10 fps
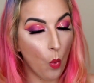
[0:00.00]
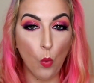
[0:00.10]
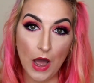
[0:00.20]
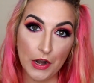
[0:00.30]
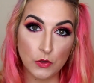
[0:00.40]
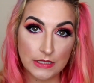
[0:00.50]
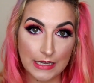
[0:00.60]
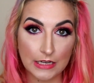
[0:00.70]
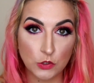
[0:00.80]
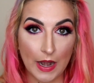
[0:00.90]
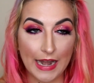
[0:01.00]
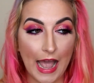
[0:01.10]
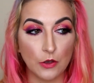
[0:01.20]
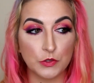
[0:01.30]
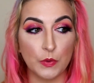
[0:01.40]
1:06 right
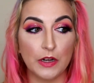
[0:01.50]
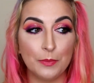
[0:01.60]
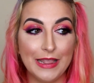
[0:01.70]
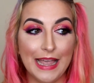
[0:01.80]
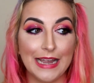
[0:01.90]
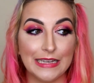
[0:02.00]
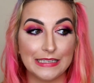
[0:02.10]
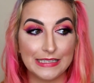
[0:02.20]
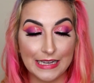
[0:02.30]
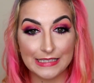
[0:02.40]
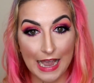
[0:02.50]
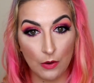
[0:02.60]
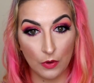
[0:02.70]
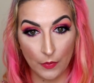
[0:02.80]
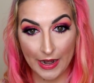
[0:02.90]
now, so it'll be like a
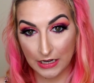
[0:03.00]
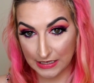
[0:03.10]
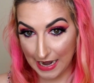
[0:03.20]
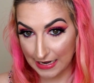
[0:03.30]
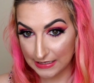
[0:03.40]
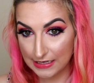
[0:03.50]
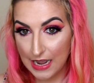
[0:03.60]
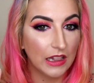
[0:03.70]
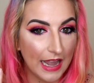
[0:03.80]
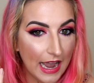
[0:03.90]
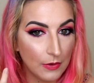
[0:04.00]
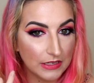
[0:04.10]
6-hour wear test. Like I